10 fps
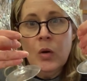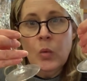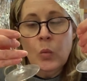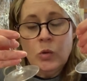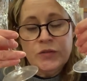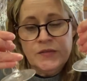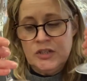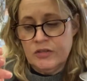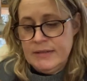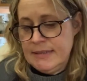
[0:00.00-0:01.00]
Waterford
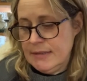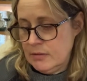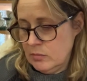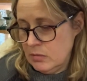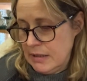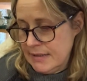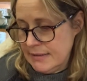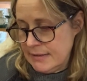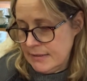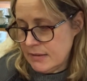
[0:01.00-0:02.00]
Crystal
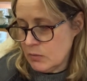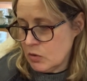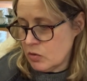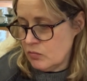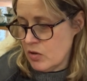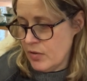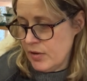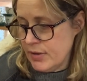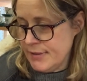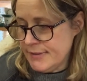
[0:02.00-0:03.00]
glasses, rather
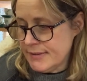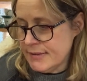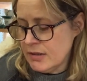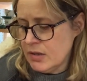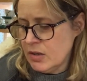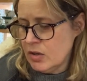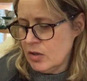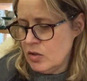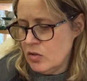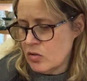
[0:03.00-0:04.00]
nice.
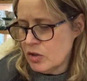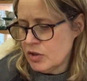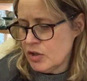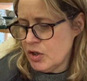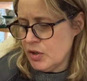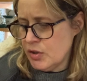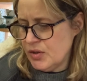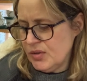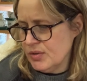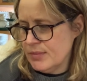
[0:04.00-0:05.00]

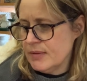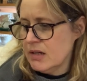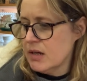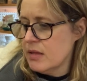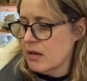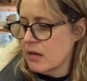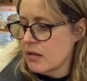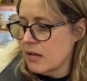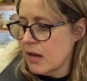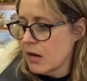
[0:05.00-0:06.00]
Nocturne or something, I think
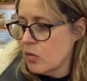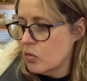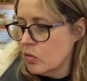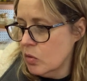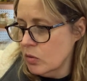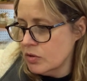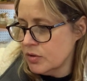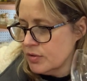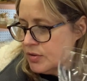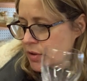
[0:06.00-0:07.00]
they're called.
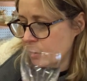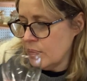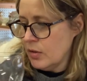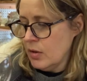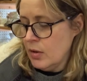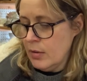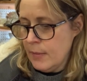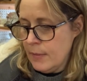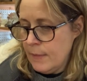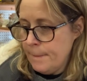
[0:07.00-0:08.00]
So
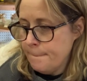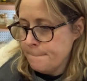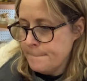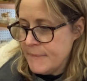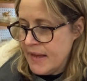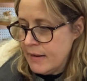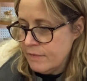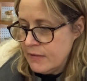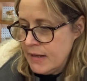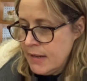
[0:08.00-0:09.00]
they're
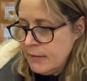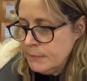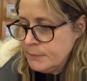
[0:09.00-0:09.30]
lovely.